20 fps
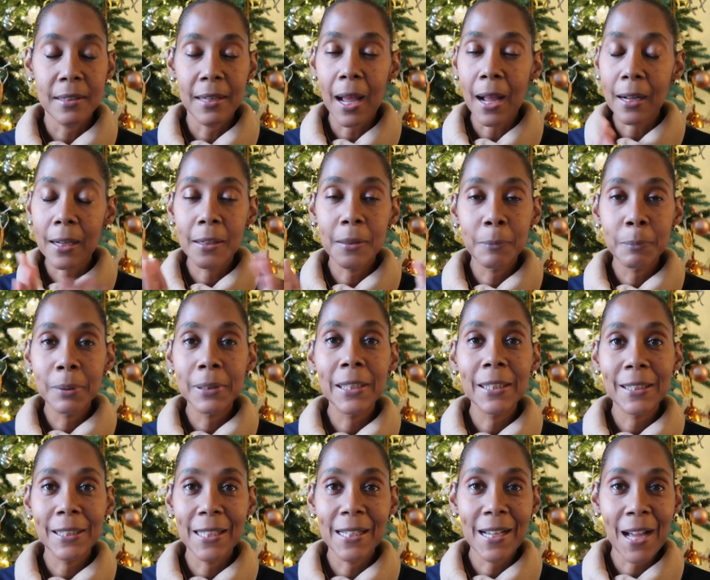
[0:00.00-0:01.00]
Not
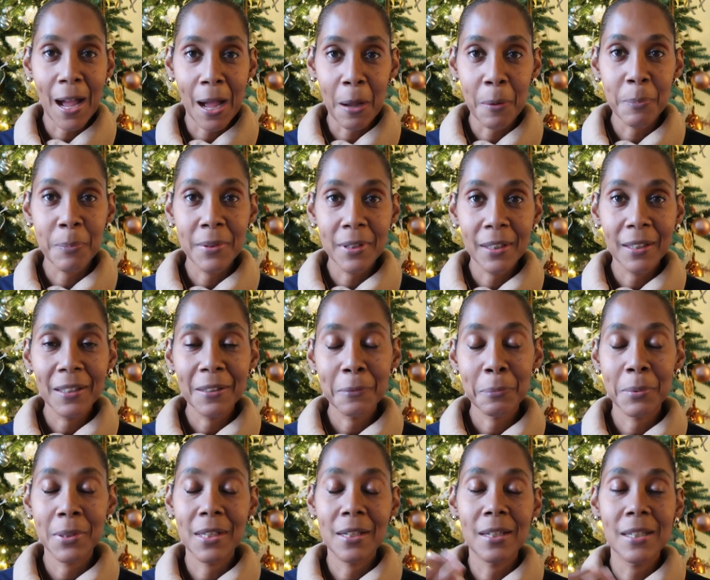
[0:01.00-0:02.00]
completely
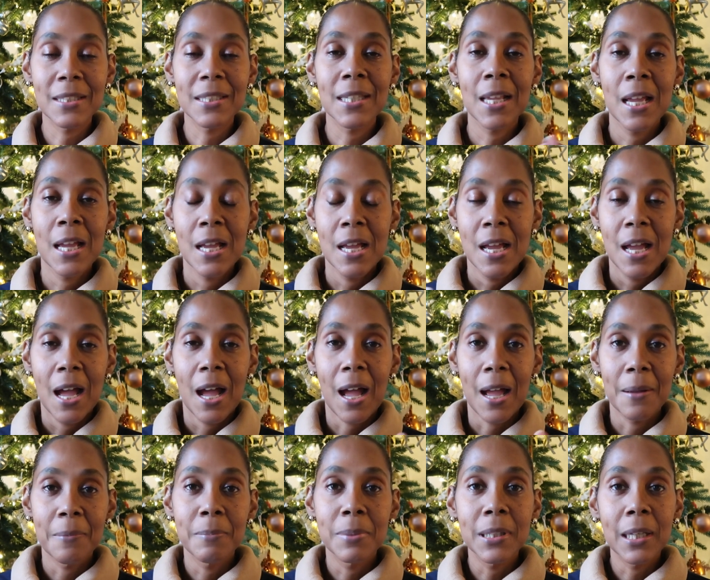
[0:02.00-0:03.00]
copying because
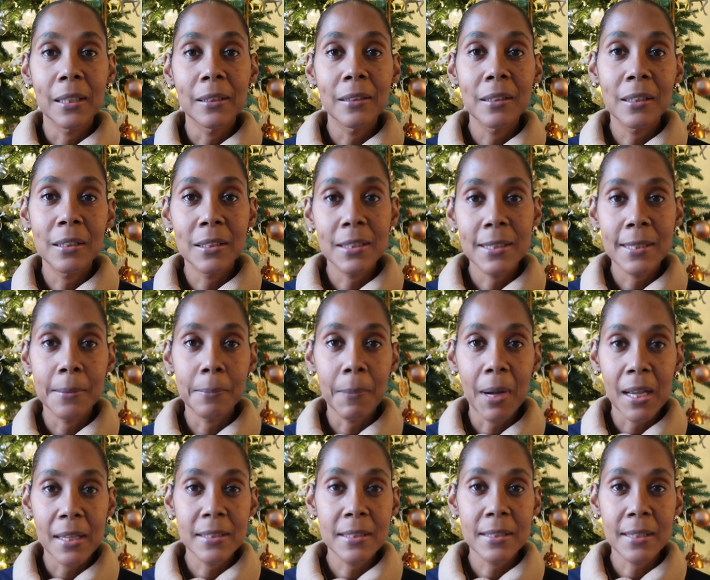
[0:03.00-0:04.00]
I blended it to
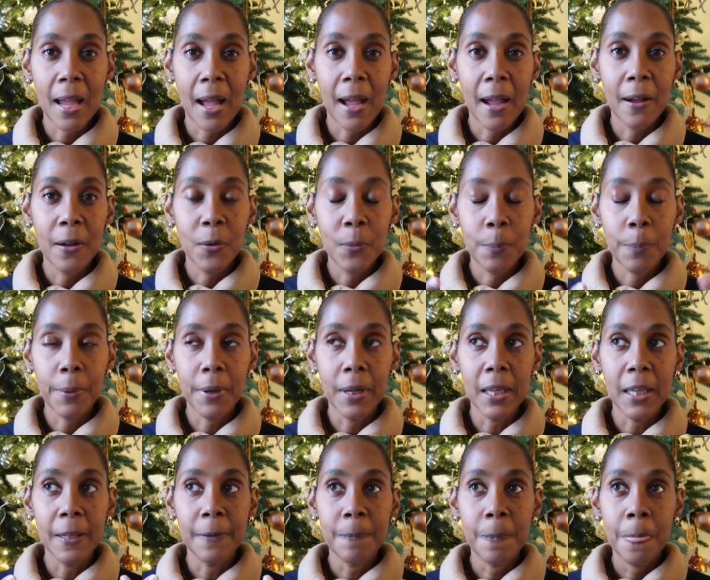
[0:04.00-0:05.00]
my style,
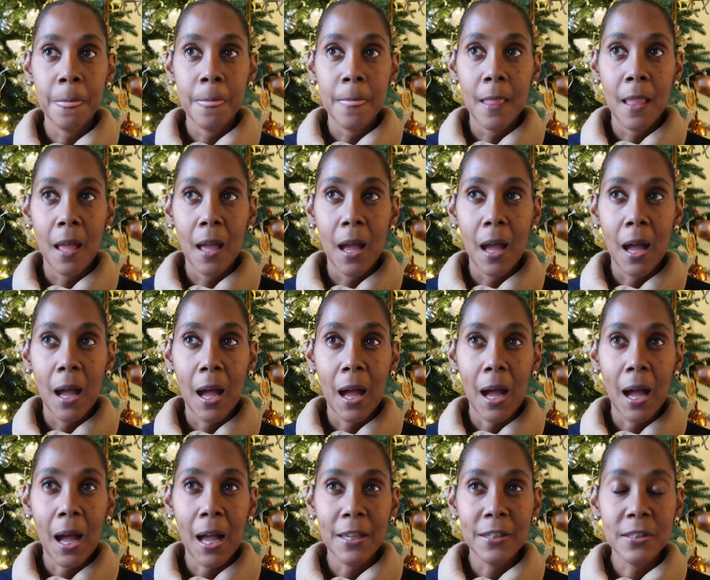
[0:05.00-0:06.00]
but
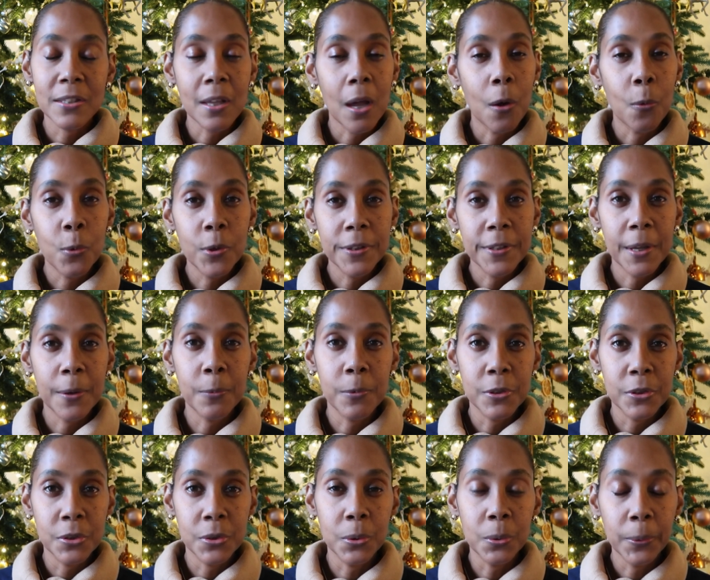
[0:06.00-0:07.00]
I saw what they
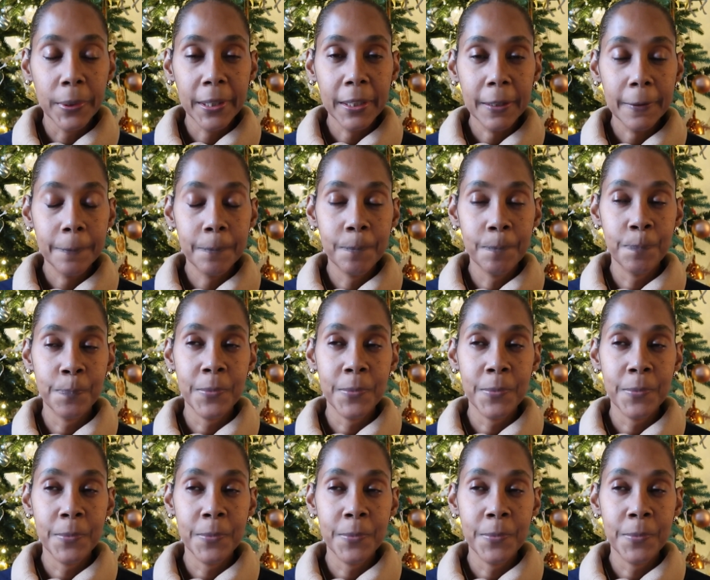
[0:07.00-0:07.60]
were doing